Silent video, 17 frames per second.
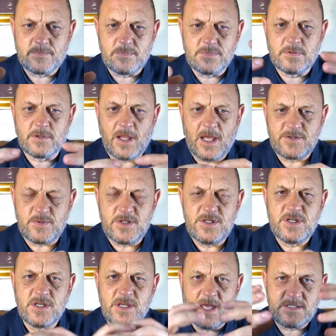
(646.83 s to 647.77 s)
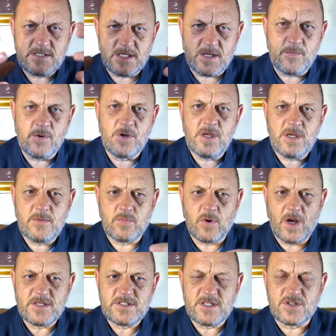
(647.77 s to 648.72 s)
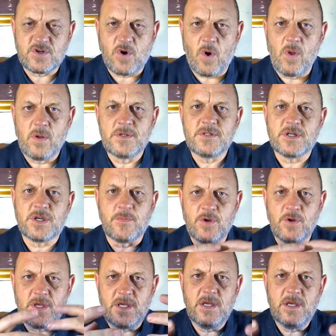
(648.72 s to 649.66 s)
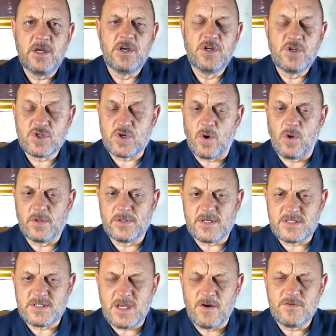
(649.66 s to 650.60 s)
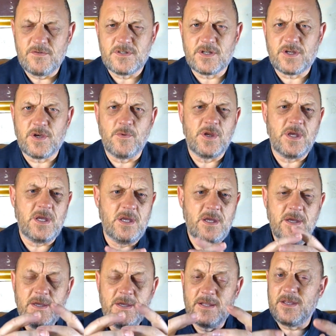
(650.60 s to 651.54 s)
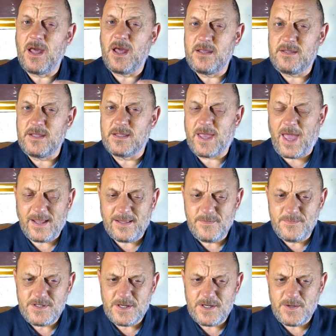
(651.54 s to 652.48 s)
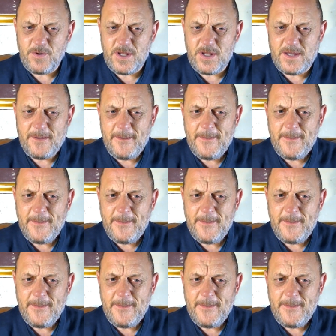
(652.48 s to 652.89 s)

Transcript: Glaswegian, that's a community. West of Scotland's a community. Scotland itself's a community. The United Kingdom's a community.